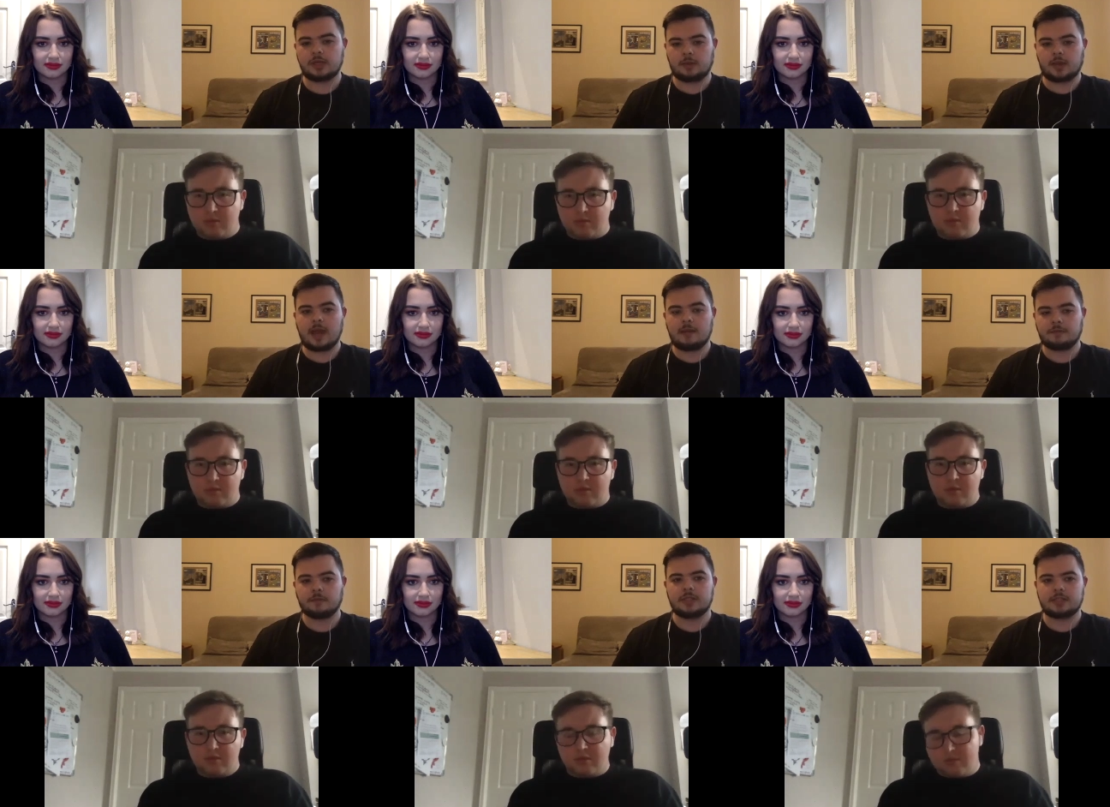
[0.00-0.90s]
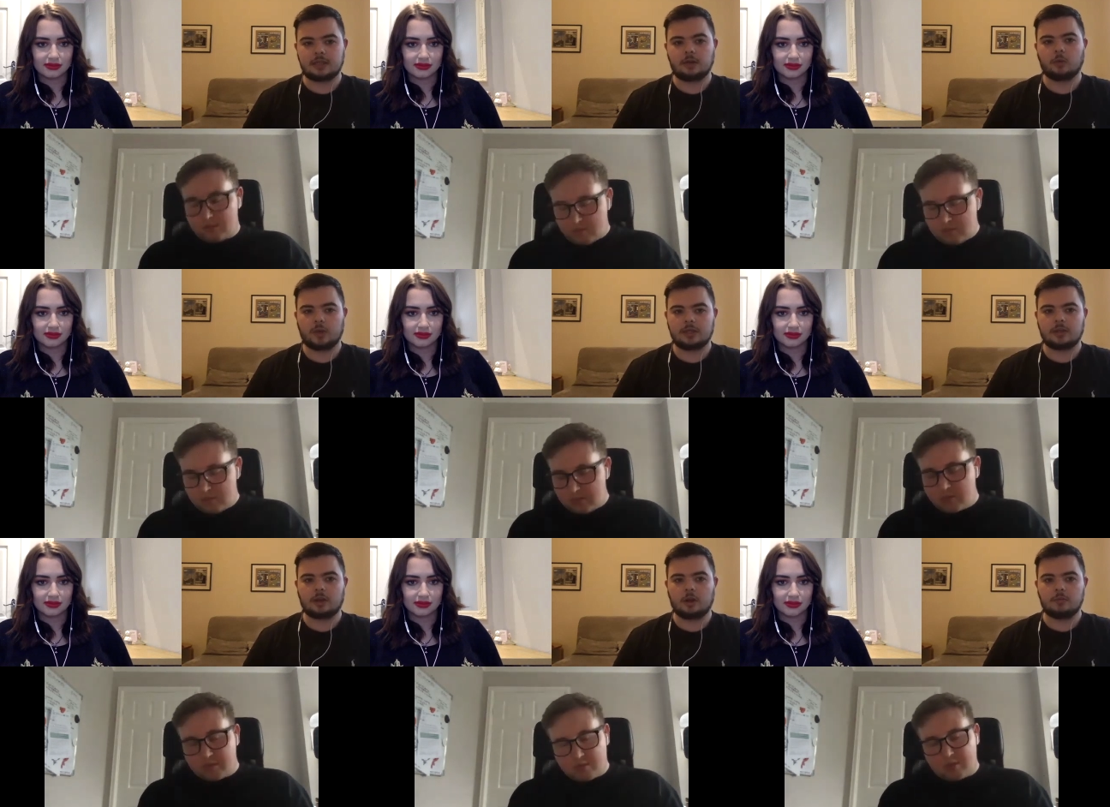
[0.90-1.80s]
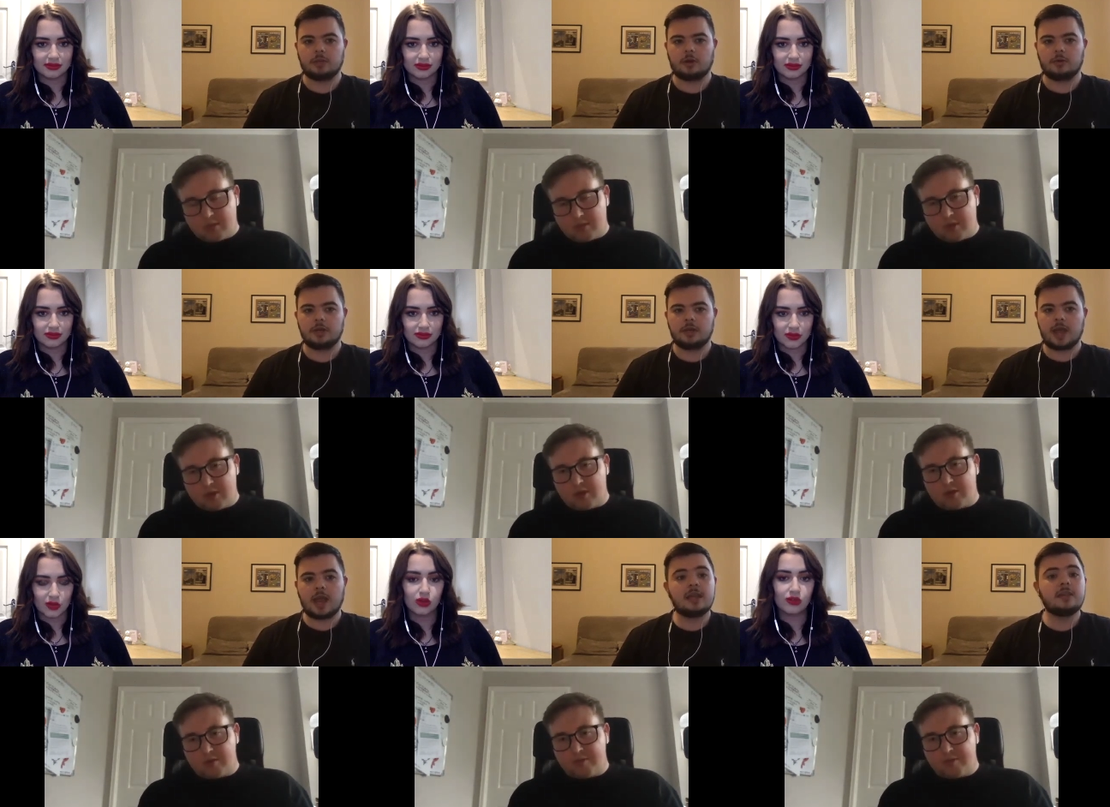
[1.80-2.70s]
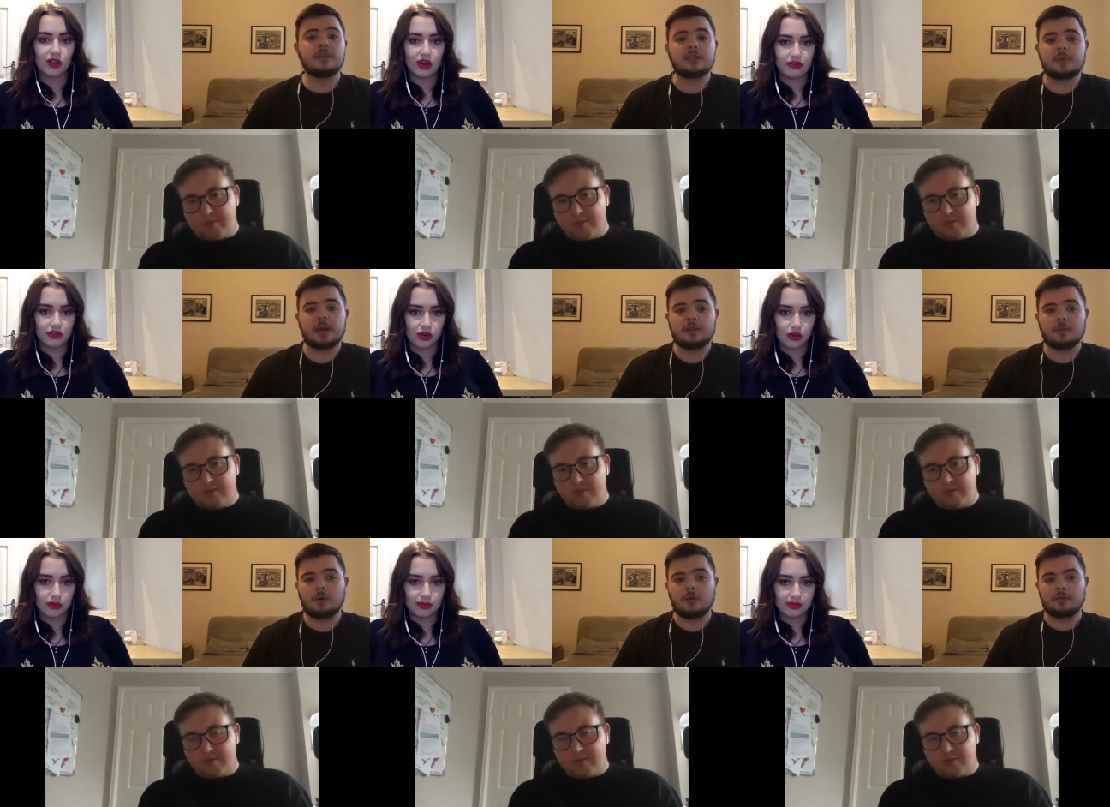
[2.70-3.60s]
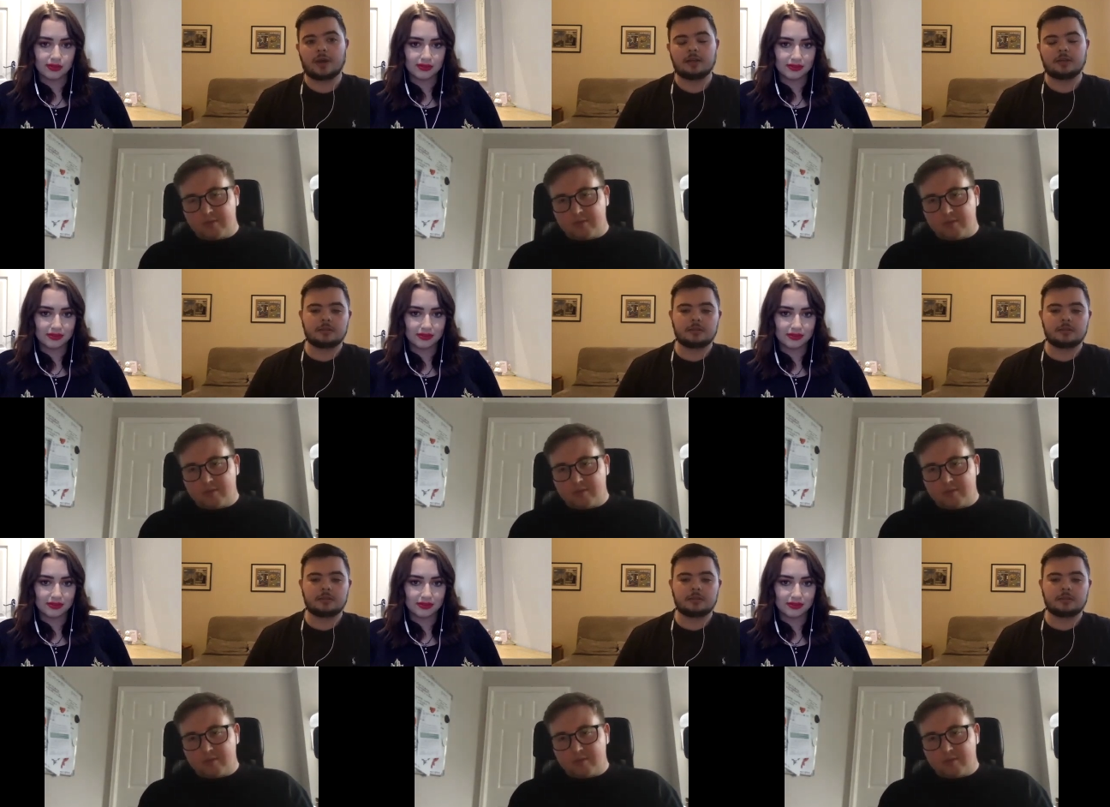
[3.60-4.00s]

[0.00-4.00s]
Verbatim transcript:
Speaker 1: 0 every single week at home. You know, yeah. anything's better than what we've had.